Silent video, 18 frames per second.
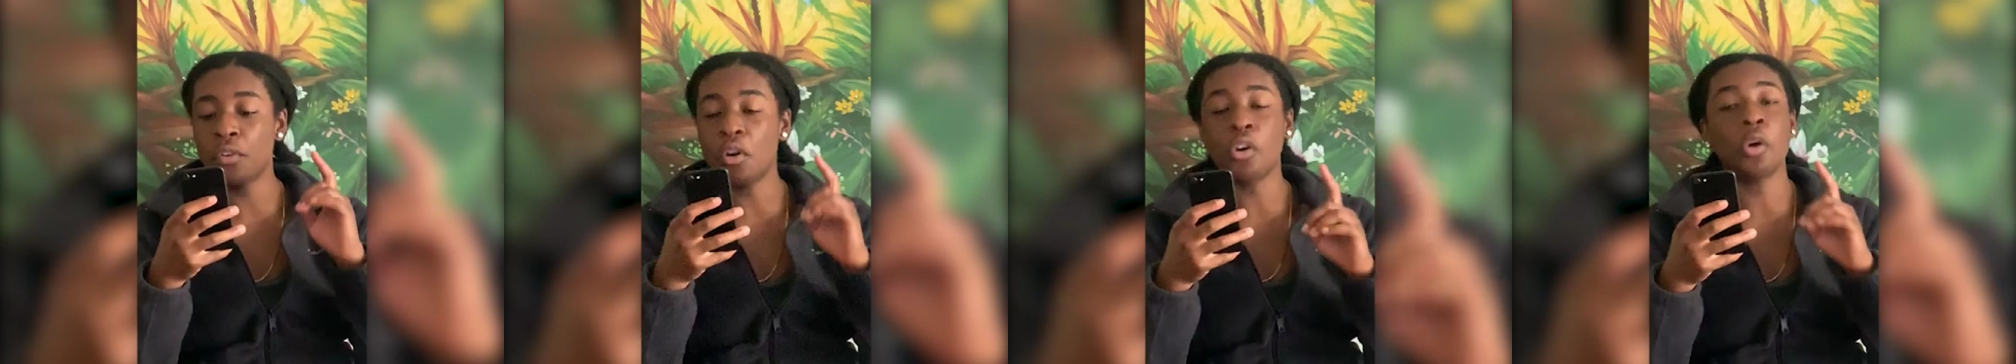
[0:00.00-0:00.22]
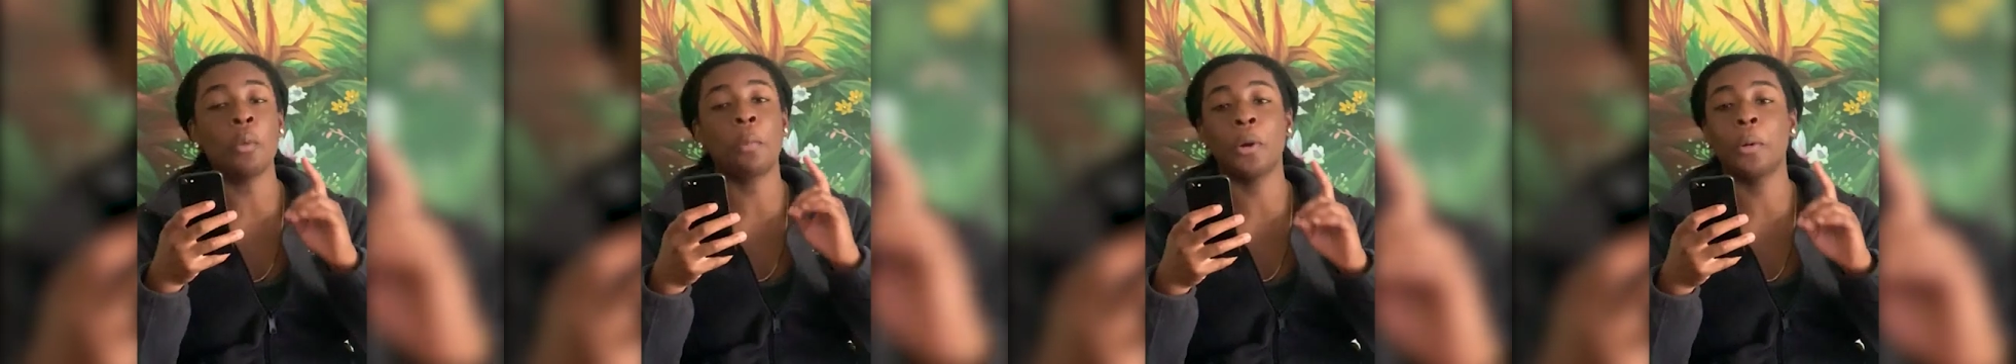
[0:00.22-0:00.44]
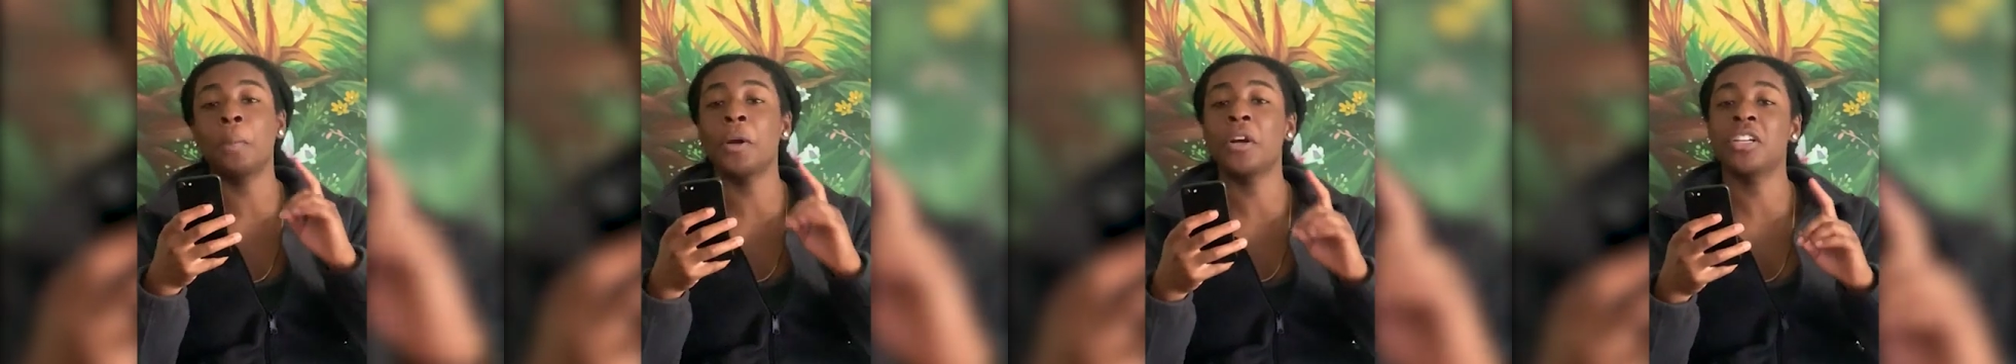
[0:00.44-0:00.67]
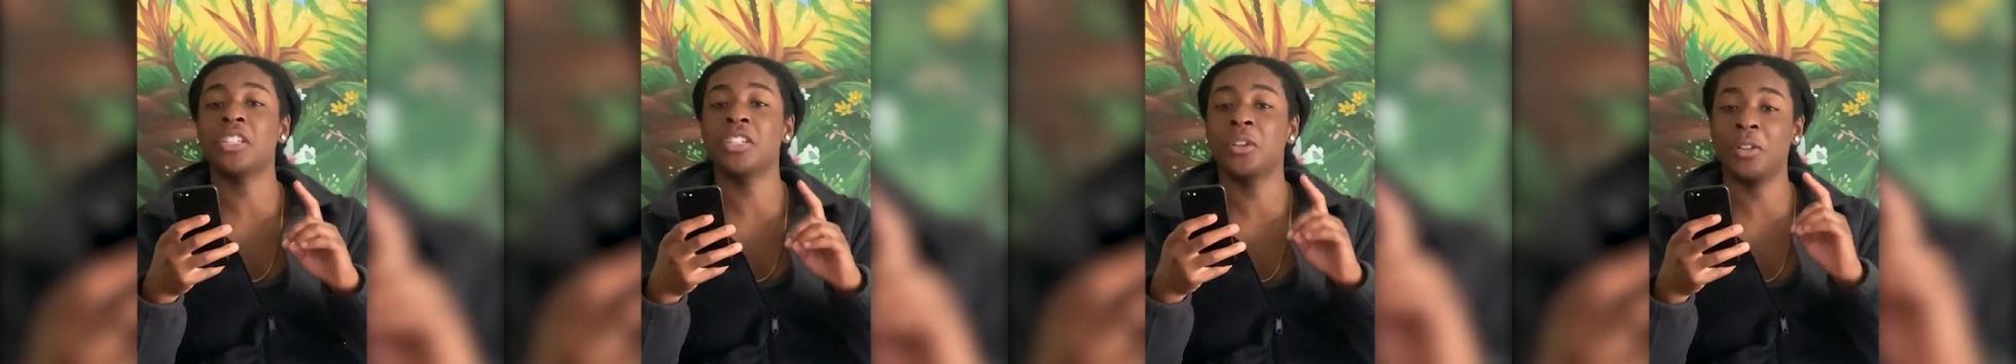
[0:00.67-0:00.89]
photo per
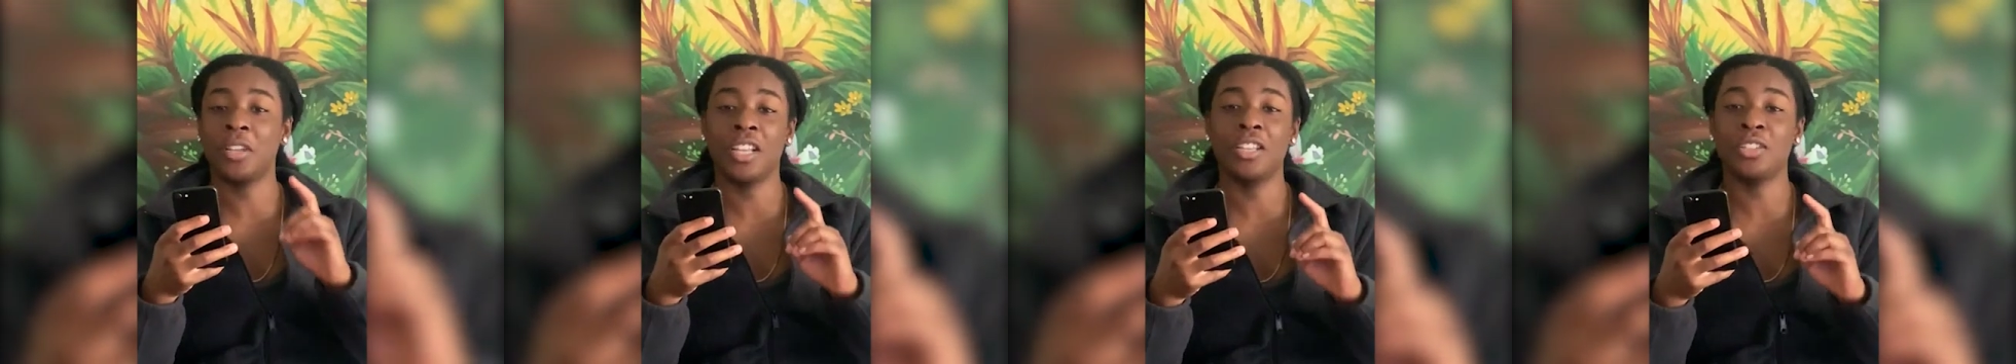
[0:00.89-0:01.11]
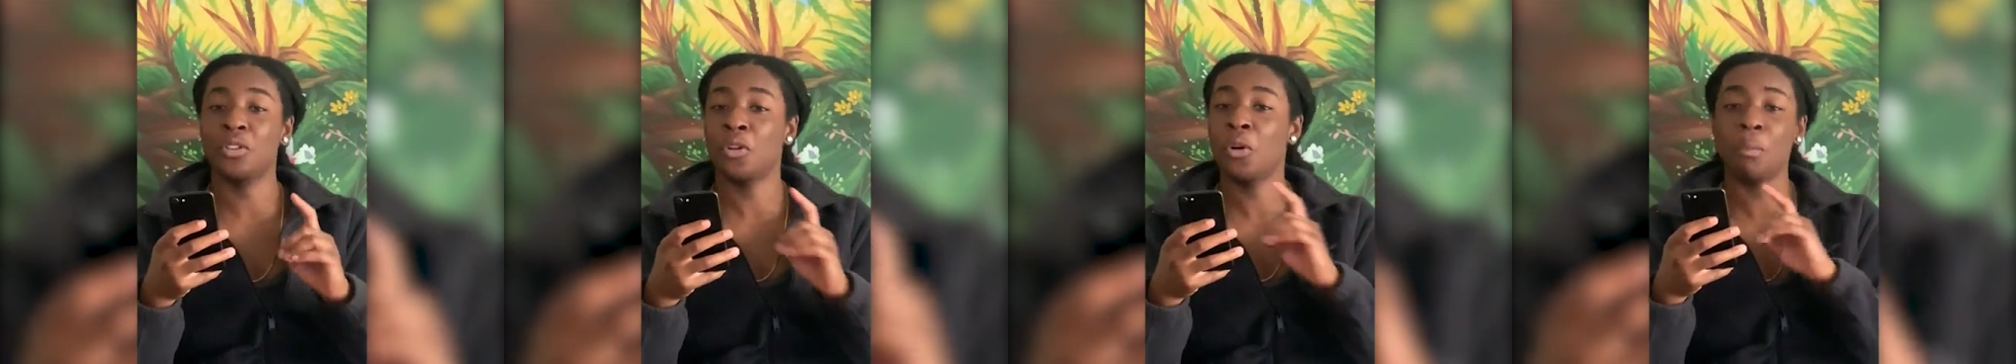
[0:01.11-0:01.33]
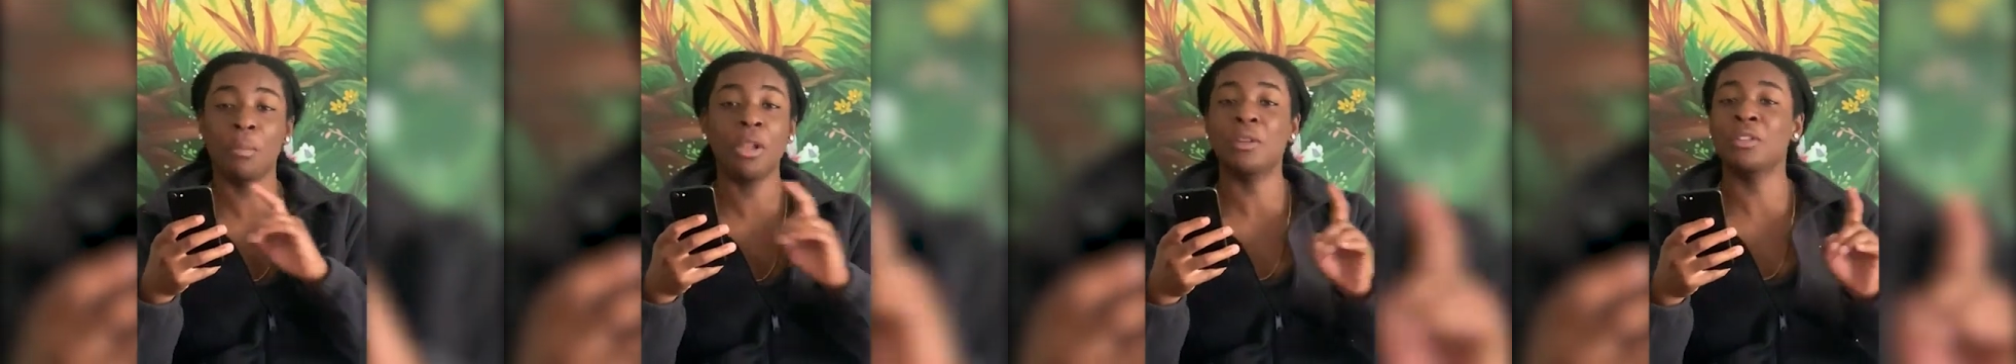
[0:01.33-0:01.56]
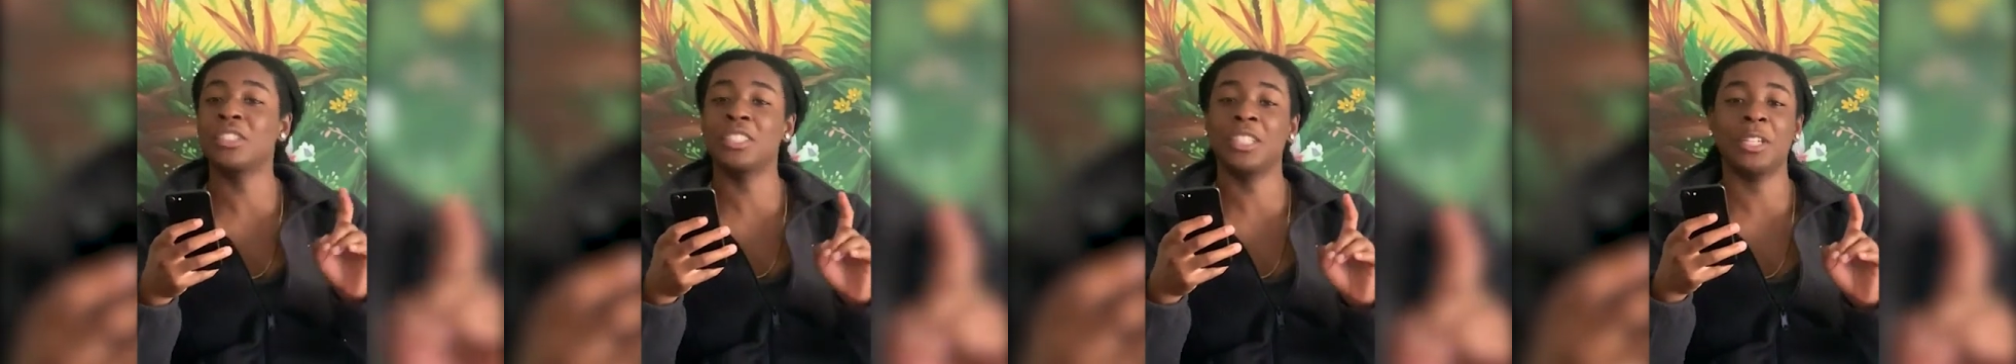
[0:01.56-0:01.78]
person, okay? So don't
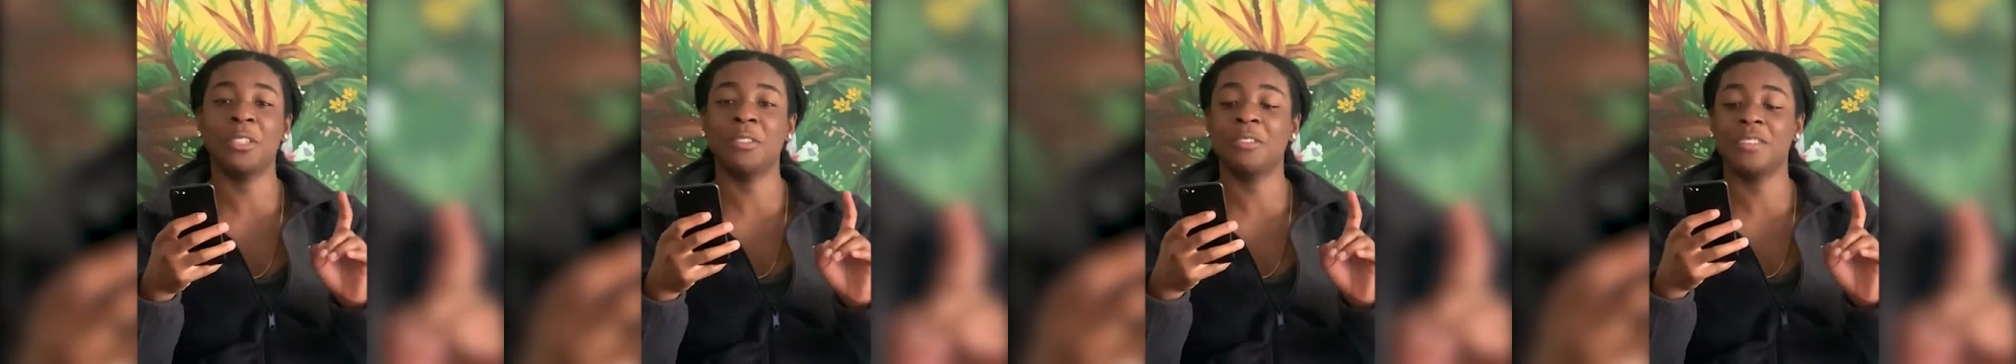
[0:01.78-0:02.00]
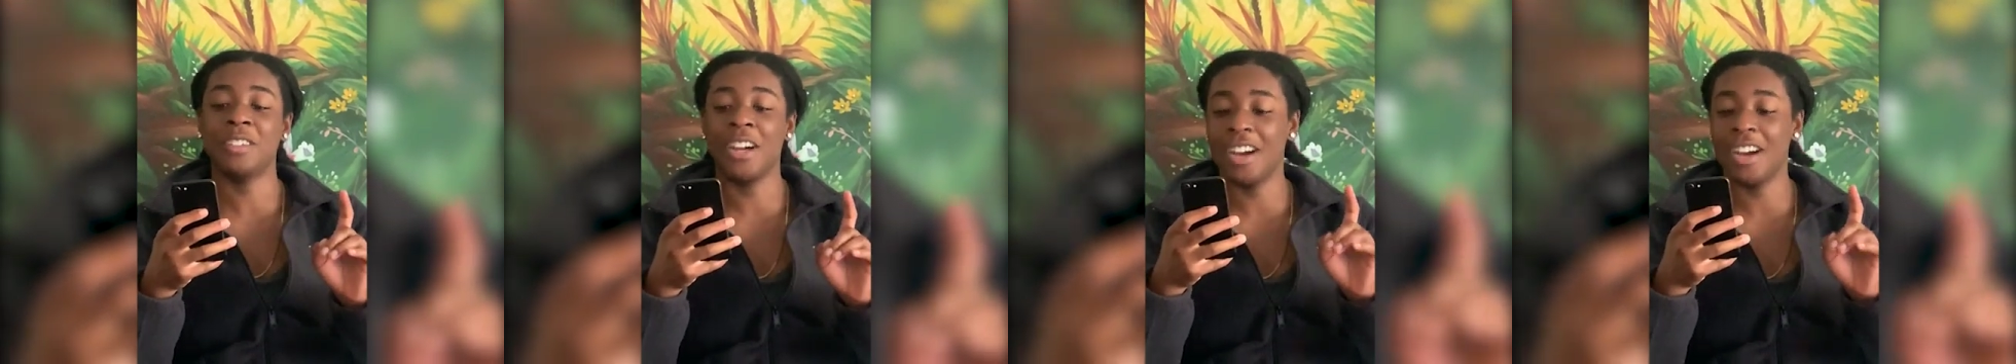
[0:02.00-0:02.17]
blow us up,